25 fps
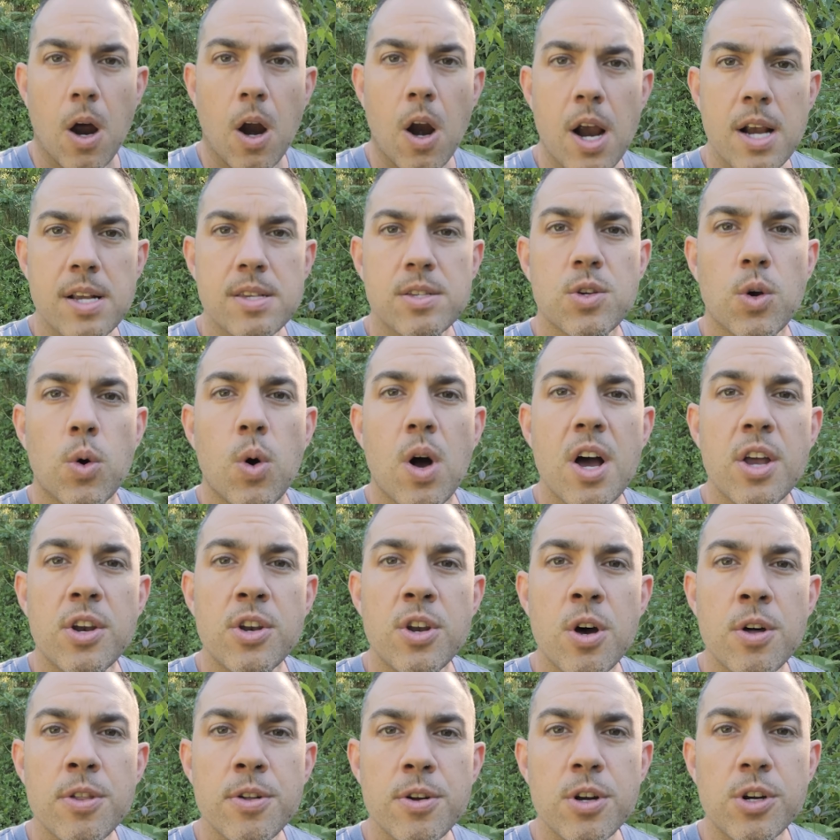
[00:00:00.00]
All right, so
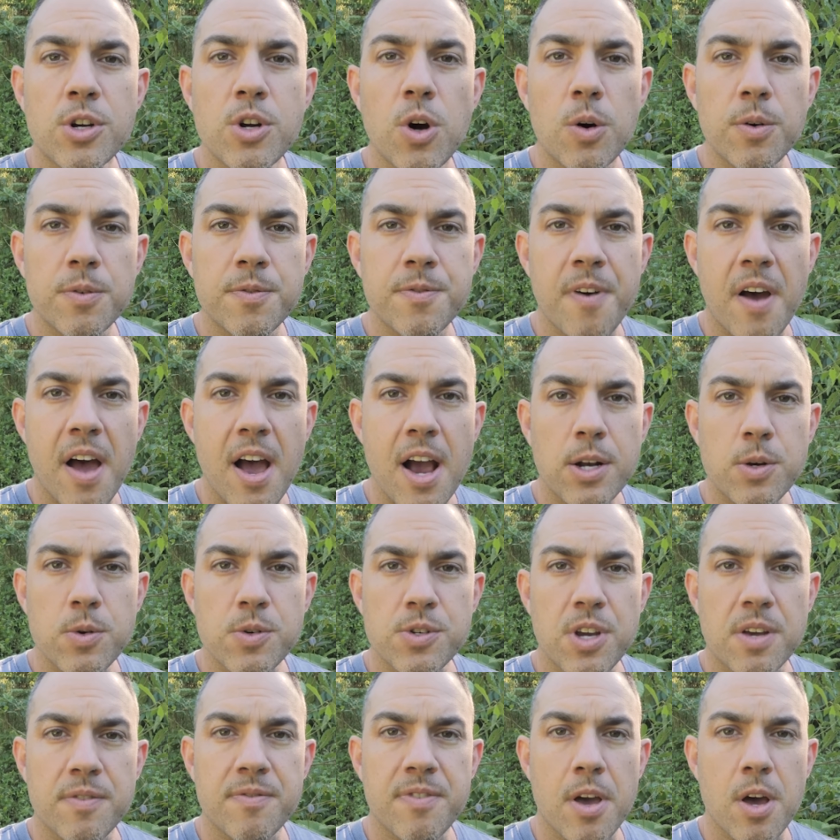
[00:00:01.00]
another goat fact,
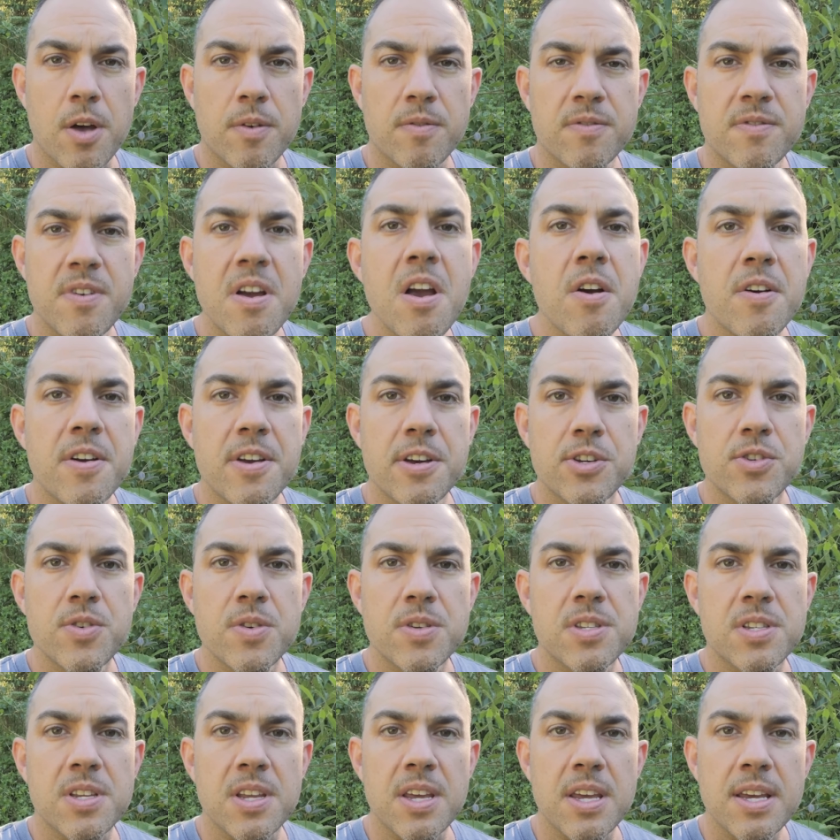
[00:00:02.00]
which I found very
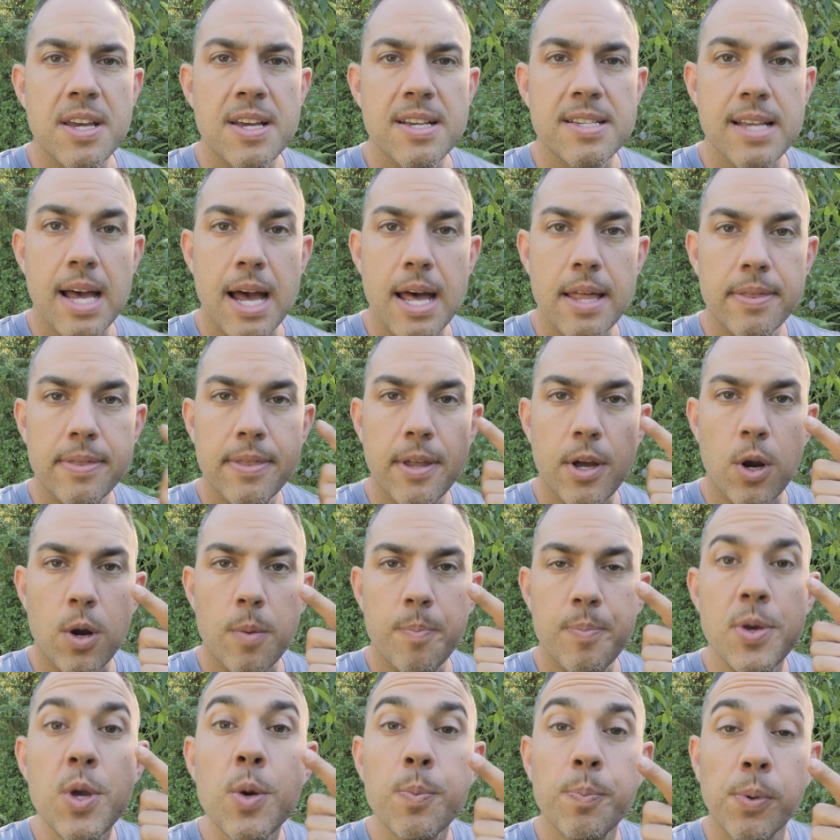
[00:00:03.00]
interesting, is that their
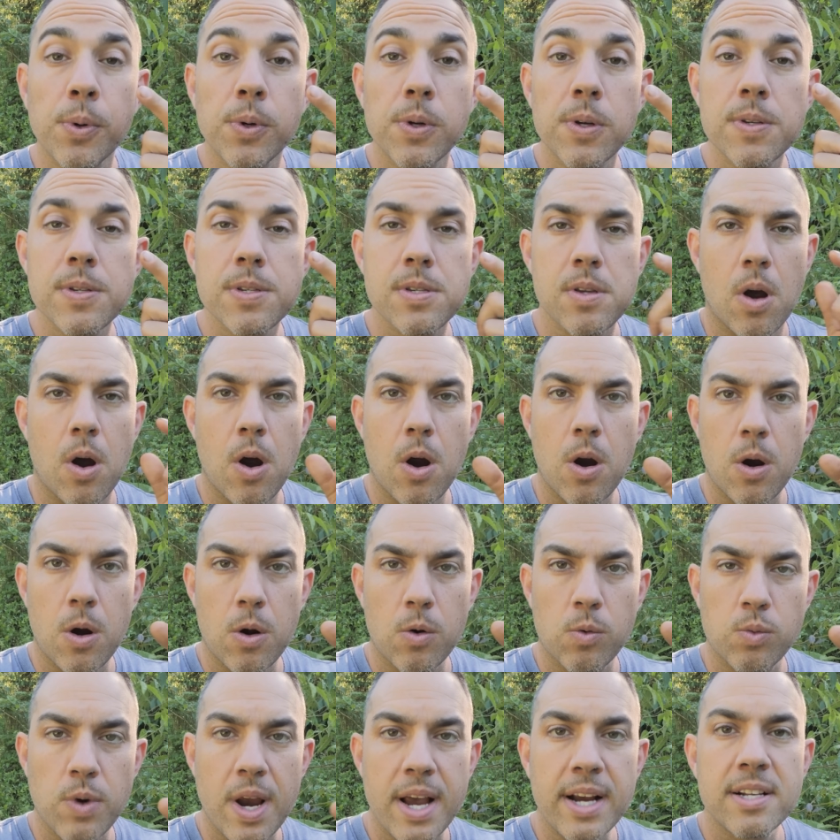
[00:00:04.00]
pupils
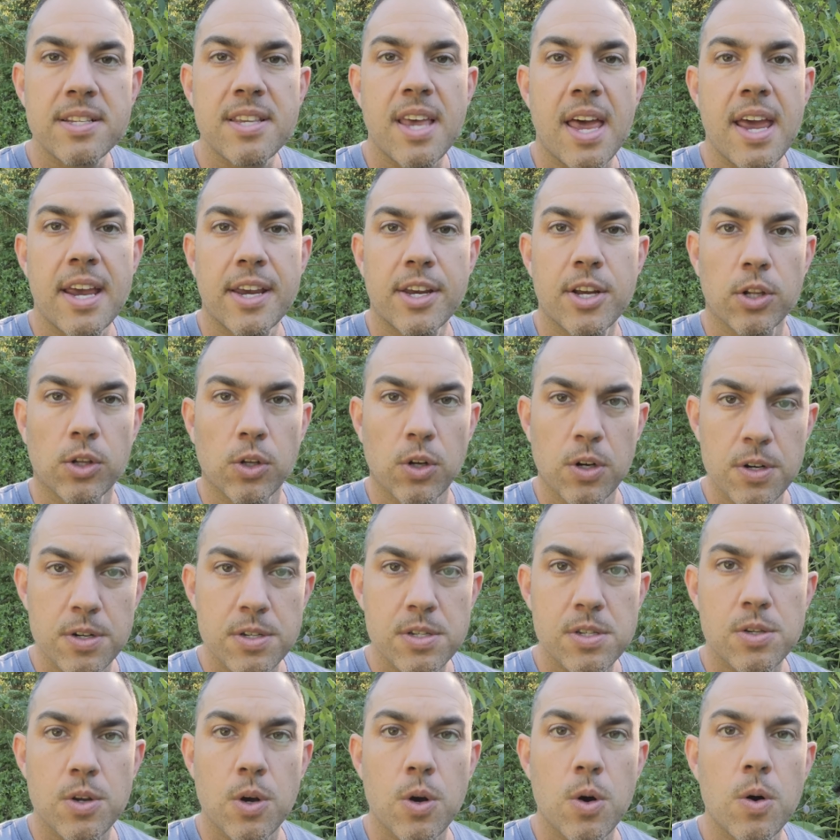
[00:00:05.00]
are rectangular.
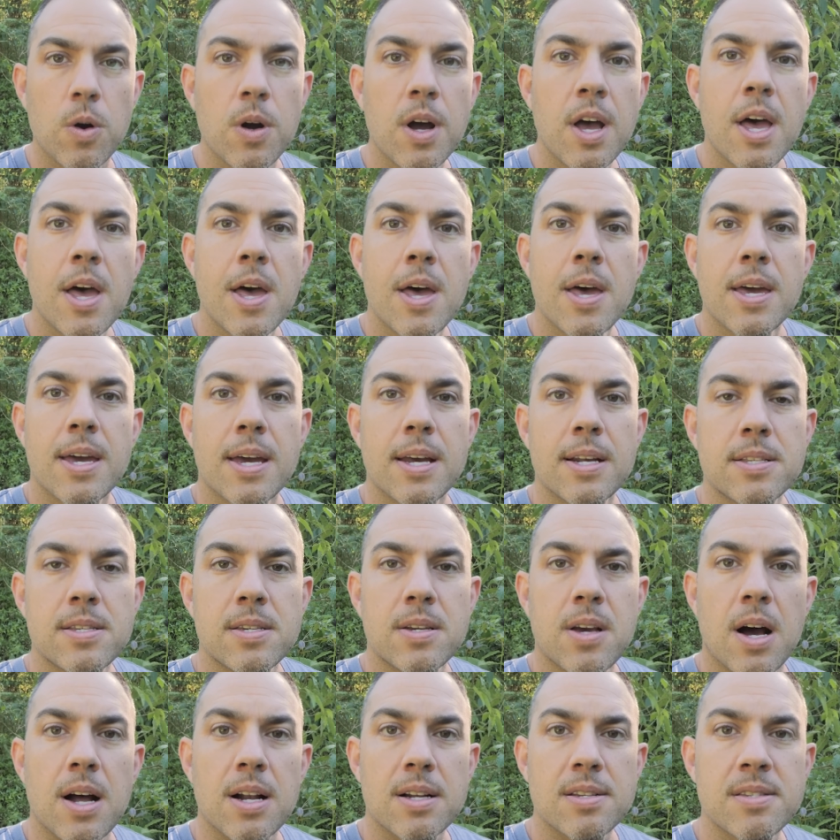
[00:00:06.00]
So it's
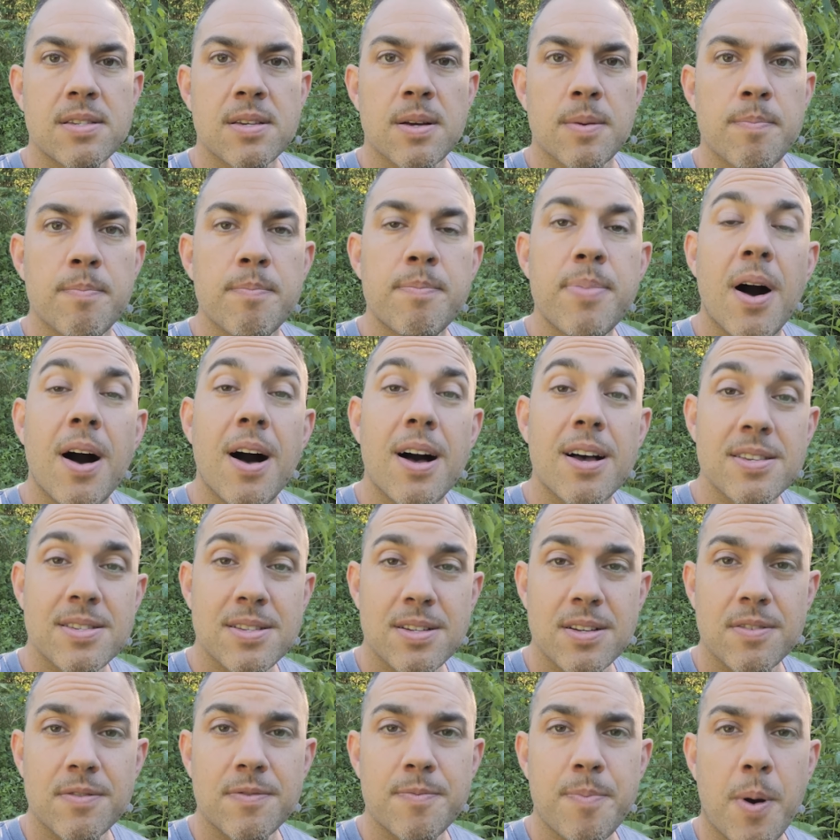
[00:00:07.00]
got some
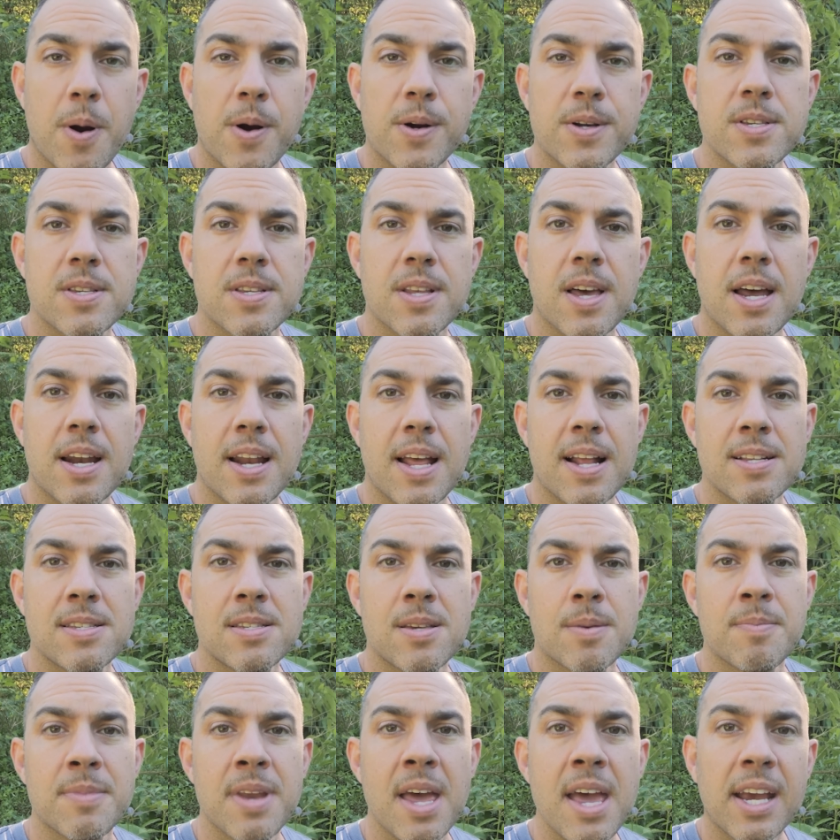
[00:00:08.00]
positive parts to that and
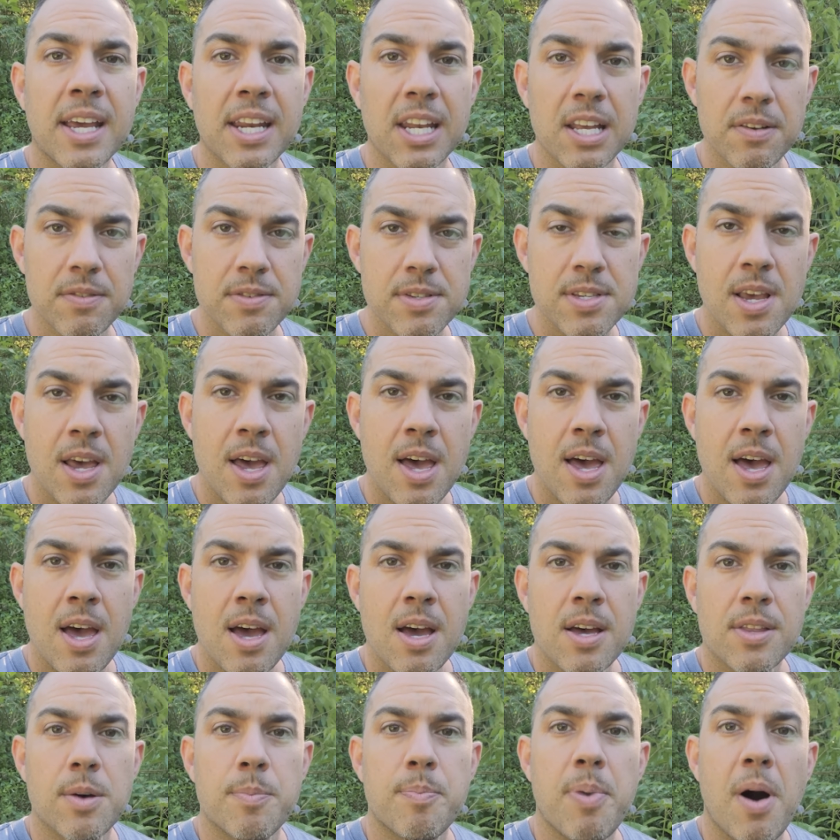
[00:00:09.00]
some negatives.
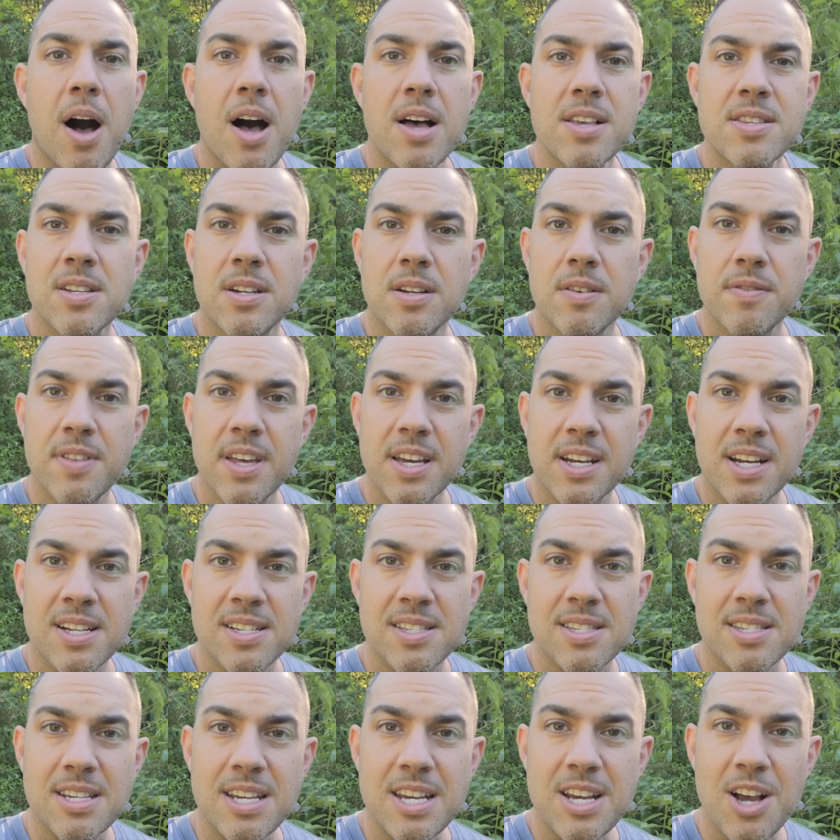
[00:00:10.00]
The positive, they can
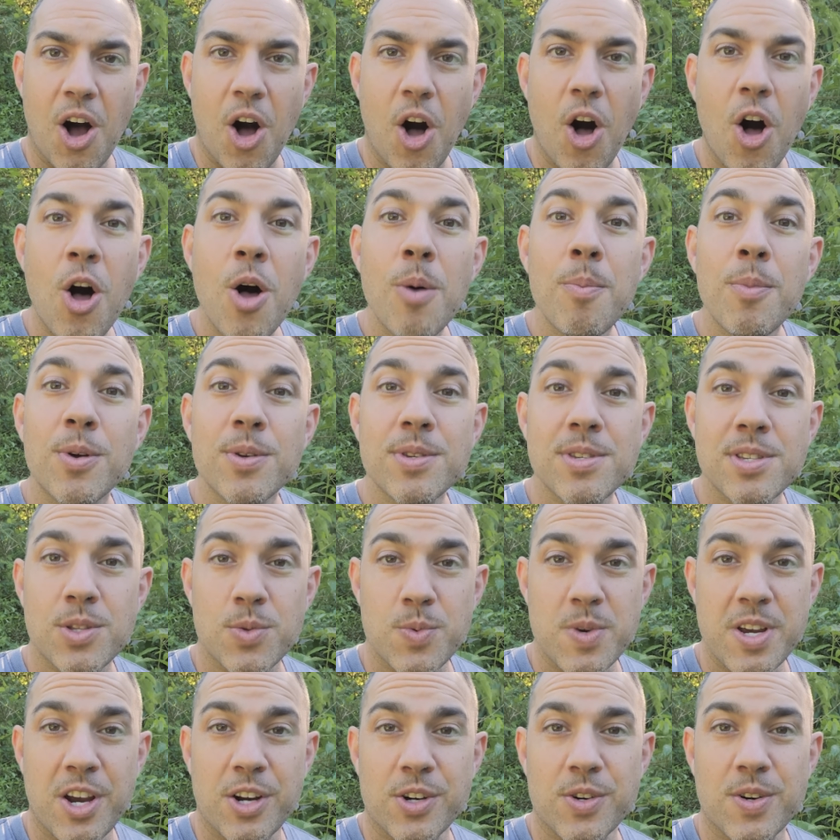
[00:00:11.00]
see almost
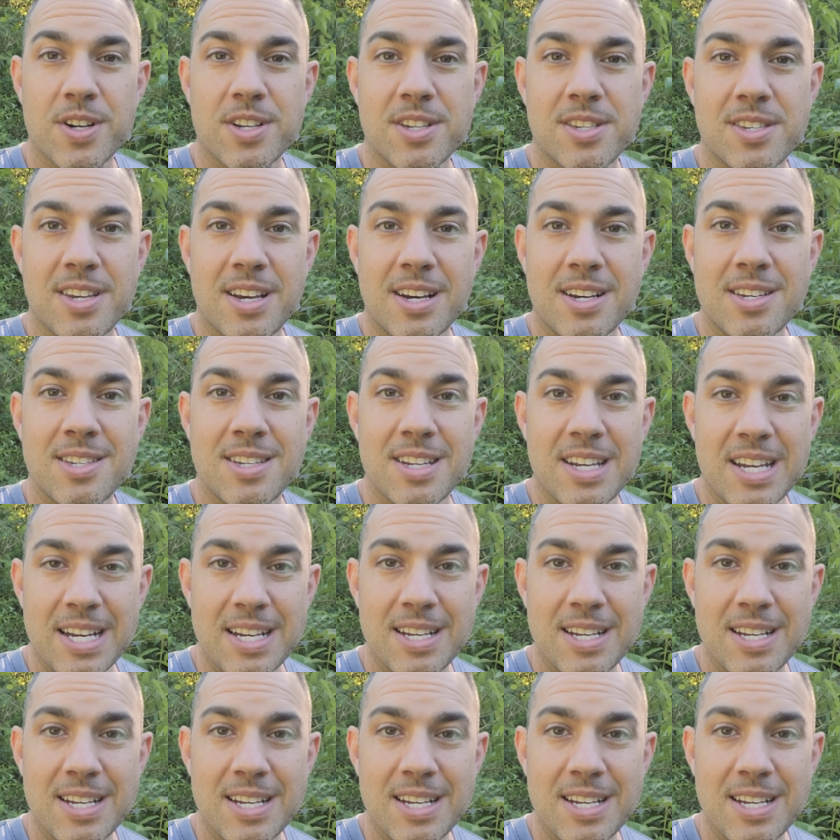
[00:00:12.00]
360.